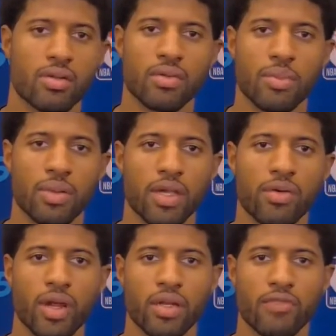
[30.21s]
We played
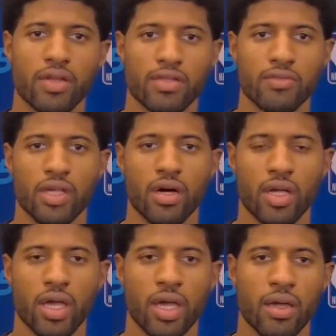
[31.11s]
great defensively all
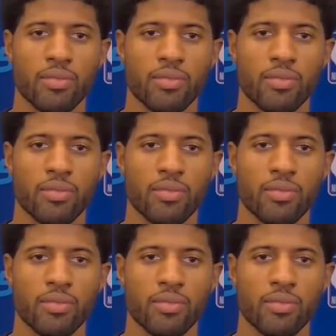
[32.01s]
game.